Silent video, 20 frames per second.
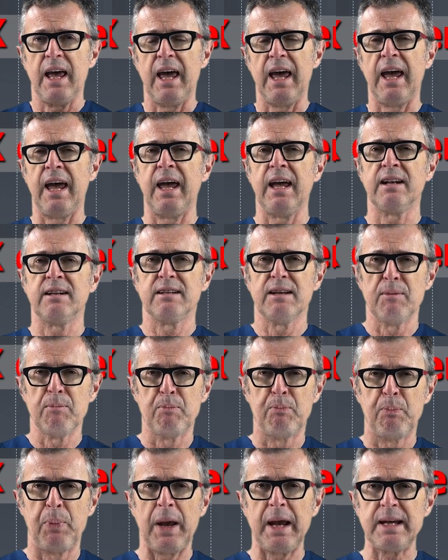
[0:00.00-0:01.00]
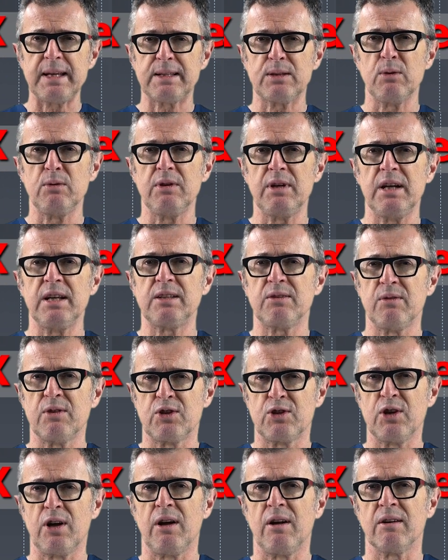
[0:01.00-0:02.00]
And based on these
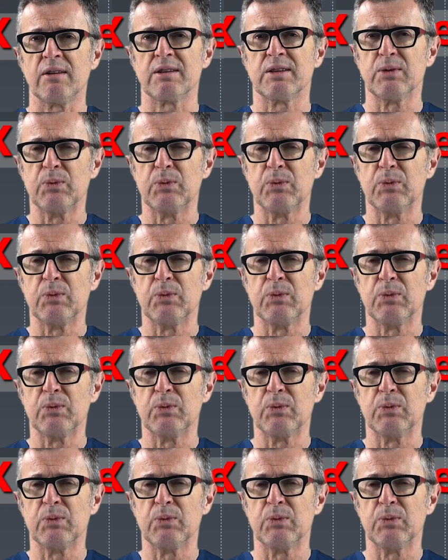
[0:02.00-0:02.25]
results,